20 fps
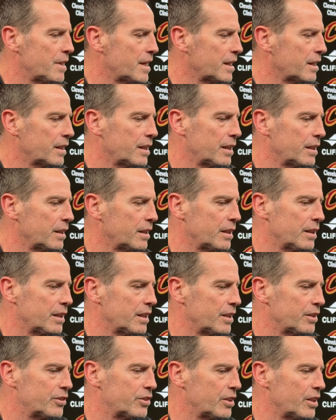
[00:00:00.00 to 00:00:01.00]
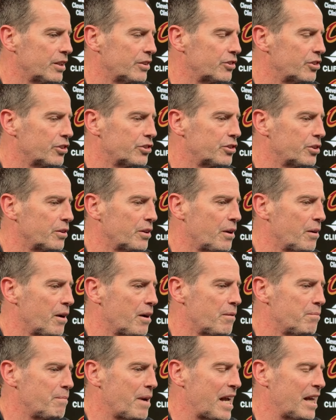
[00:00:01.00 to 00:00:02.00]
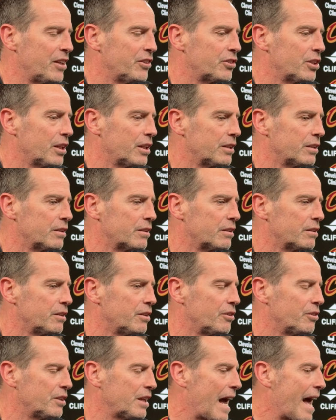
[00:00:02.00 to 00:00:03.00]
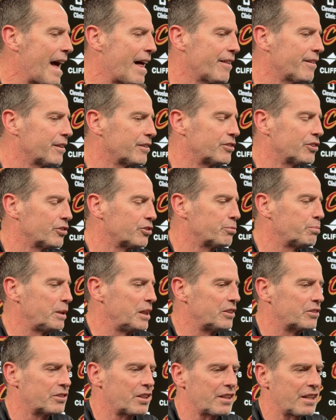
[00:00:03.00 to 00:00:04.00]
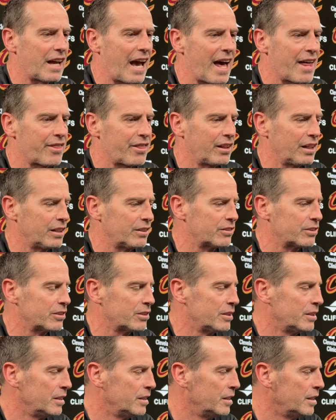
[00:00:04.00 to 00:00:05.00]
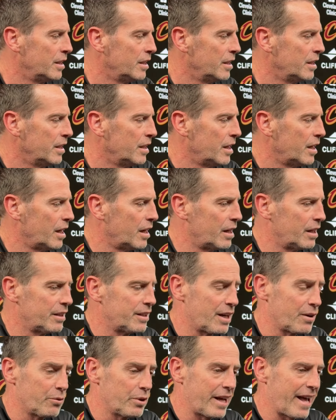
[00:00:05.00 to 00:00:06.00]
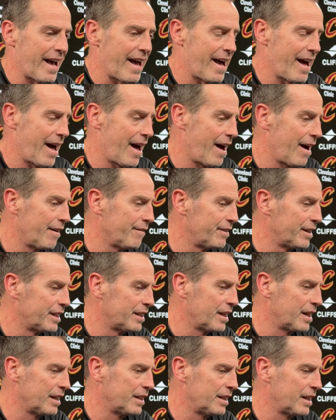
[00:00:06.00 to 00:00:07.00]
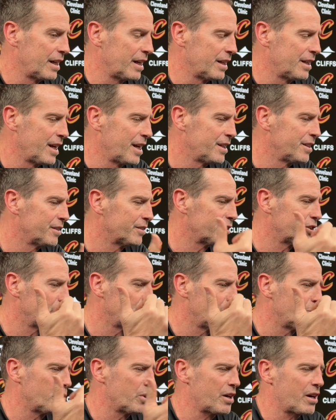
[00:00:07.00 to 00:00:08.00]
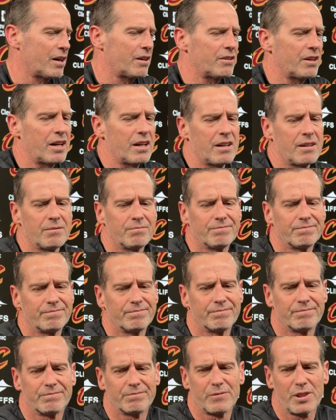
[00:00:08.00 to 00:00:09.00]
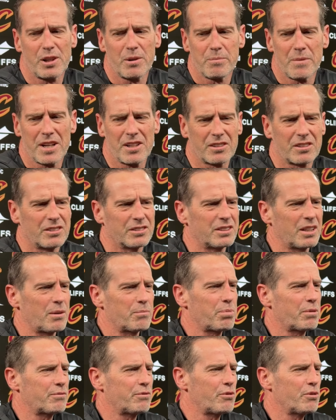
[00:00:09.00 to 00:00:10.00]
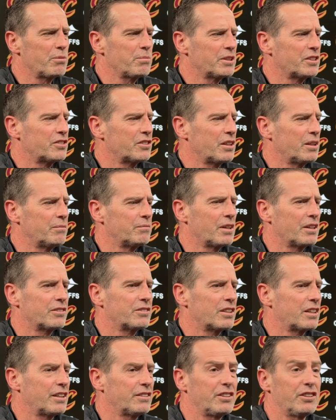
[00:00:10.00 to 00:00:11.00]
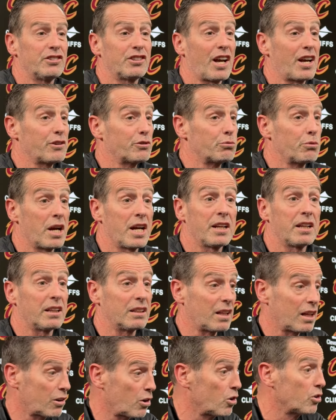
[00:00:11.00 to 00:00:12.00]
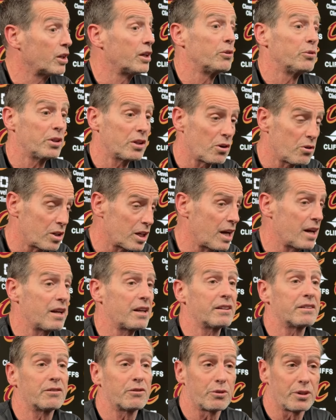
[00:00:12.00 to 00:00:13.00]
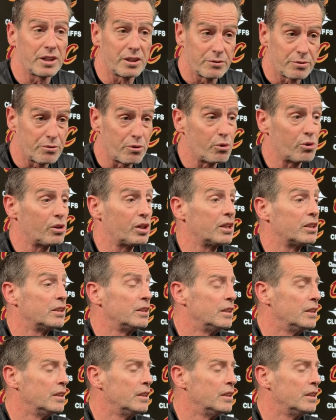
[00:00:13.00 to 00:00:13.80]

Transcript: It's just amazing, you know. It just speaks to the athletes that we have, and then, you know, what our medical team, performance team, does to get these guys ready. Like, oh, here we go again, 3 and 4.